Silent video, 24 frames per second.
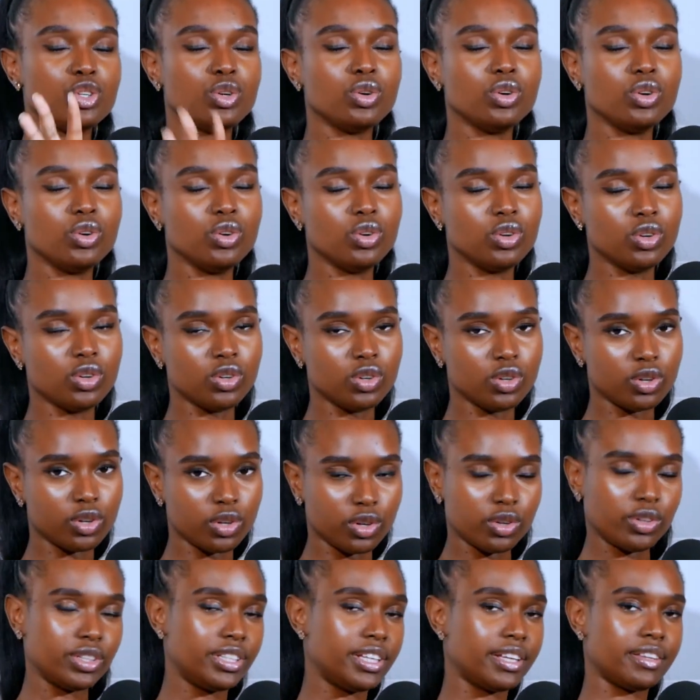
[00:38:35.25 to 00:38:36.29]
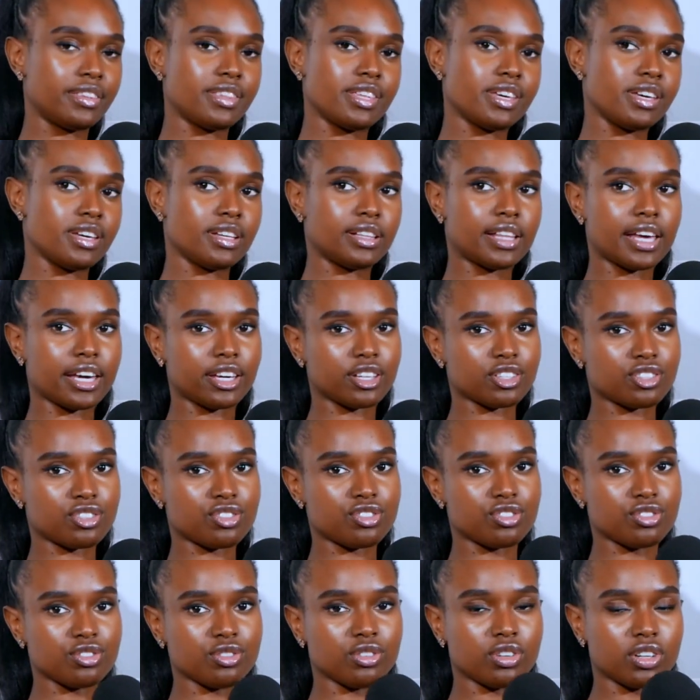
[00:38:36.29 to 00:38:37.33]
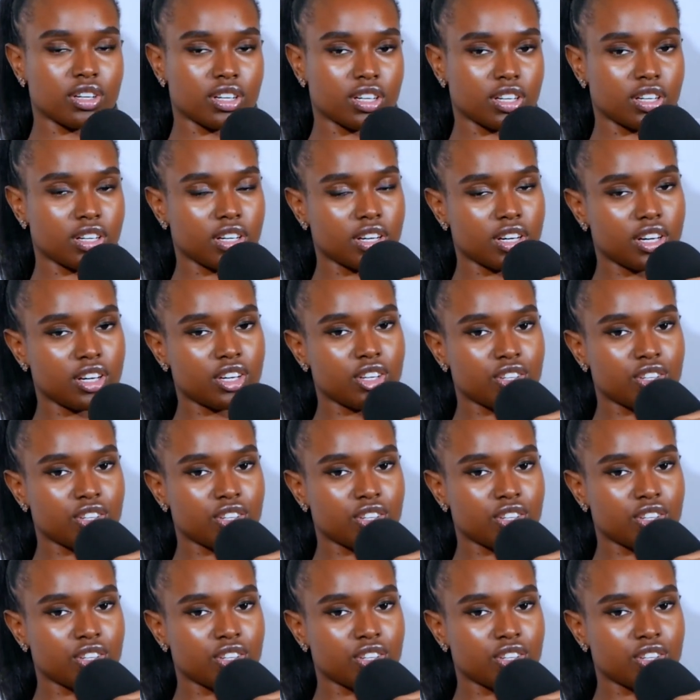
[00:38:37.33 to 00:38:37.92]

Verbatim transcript: Do the thing like shook